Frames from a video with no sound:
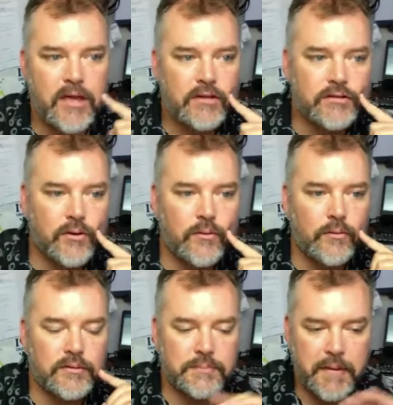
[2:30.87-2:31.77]
So,
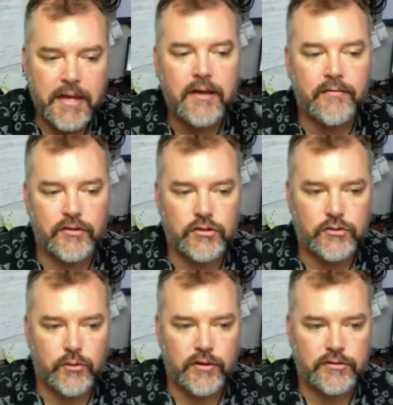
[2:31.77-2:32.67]
speaking of the
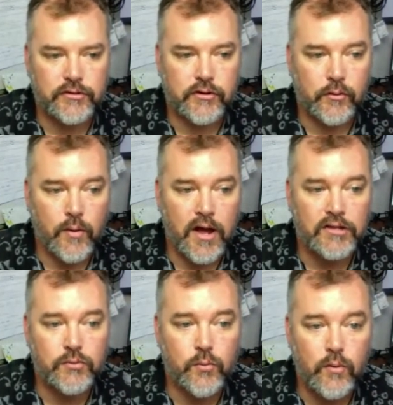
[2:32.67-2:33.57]
tutorials that you're going to
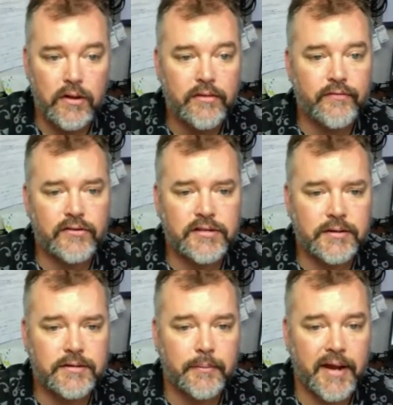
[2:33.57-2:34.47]
watch, one of the first
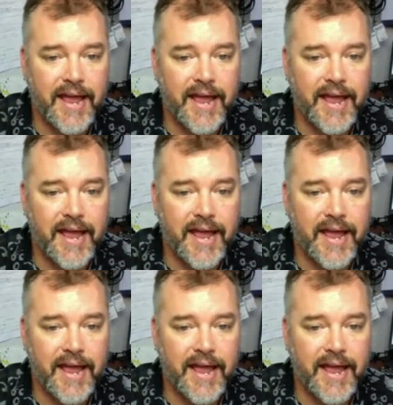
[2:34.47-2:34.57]
things I'm going